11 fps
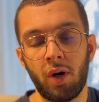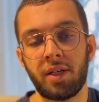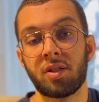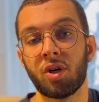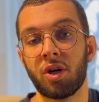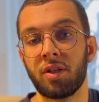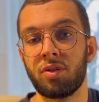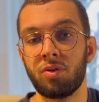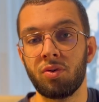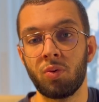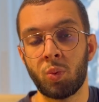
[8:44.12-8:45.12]
started
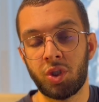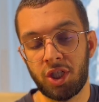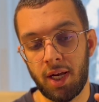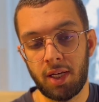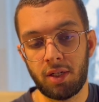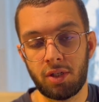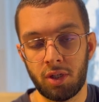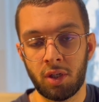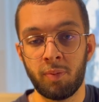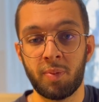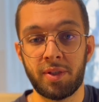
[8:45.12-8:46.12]
to change the
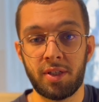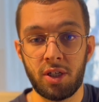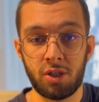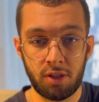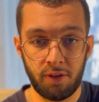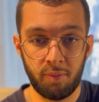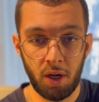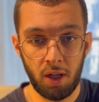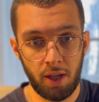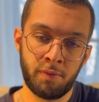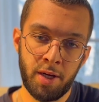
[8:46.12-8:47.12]
composition of my life.
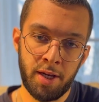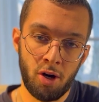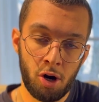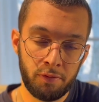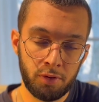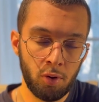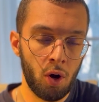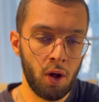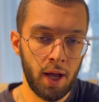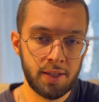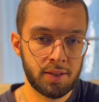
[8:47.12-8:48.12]
And
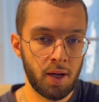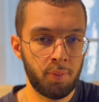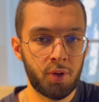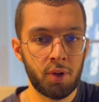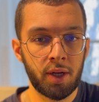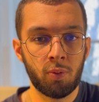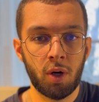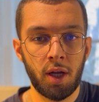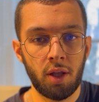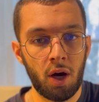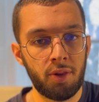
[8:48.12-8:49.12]
overall, I stopped doing
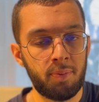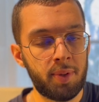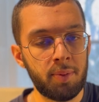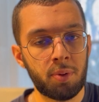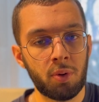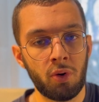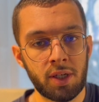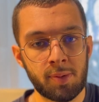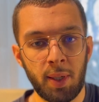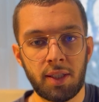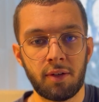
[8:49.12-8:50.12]
what other people
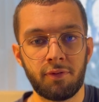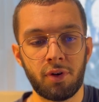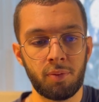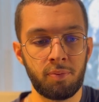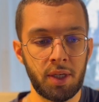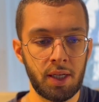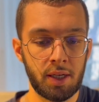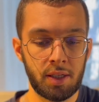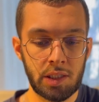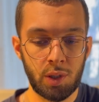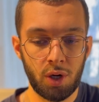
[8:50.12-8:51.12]
expected from me
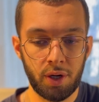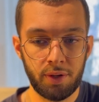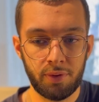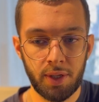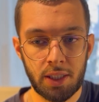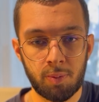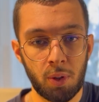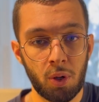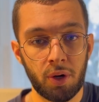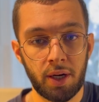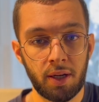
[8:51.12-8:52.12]
and start
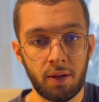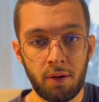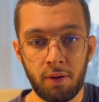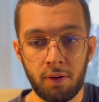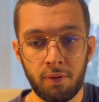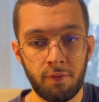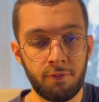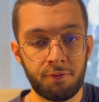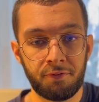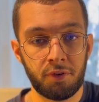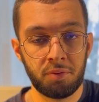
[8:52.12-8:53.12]
exploring
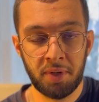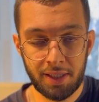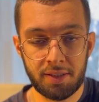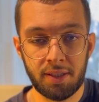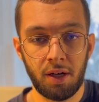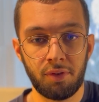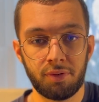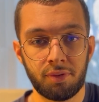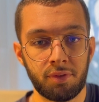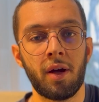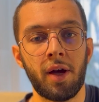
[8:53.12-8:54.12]
for
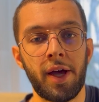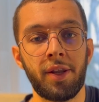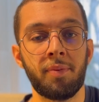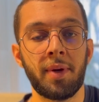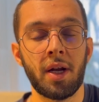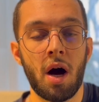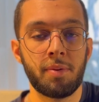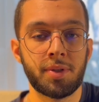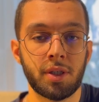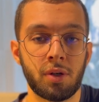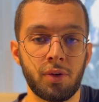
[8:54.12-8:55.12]
myself. And the main
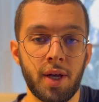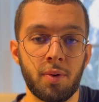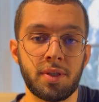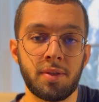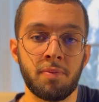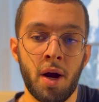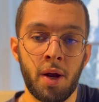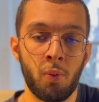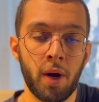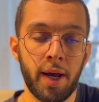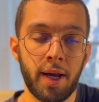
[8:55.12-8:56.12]
obstacle that was in my
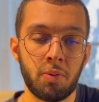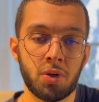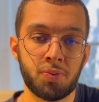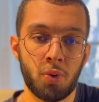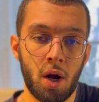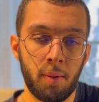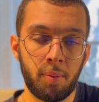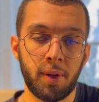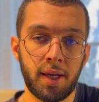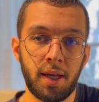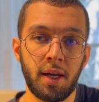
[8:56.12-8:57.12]
way was
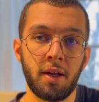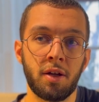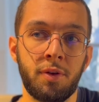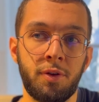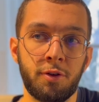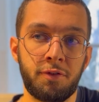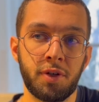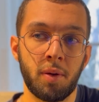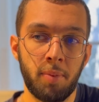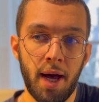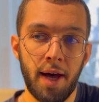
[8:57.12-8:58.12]
probably to
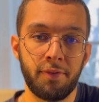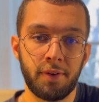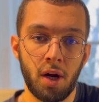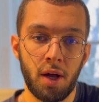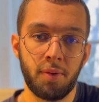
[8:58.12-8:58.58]
feel bad for other